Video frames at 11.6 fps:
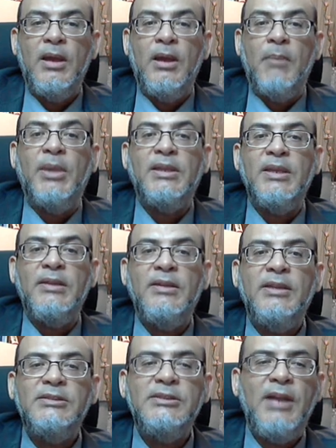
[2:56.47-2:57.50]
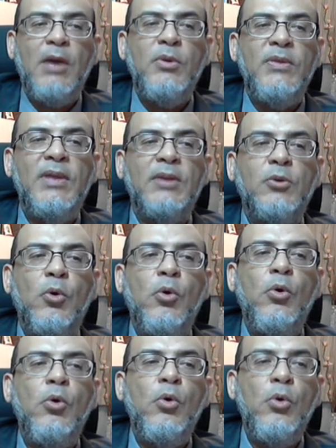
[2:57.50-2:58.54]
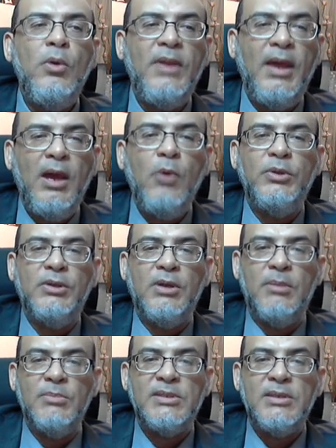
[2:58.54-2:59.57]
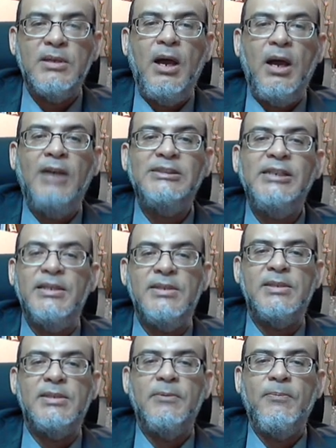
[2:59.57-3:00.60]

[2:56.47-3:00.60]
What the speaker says: But it turned out that all the outcomes are heads.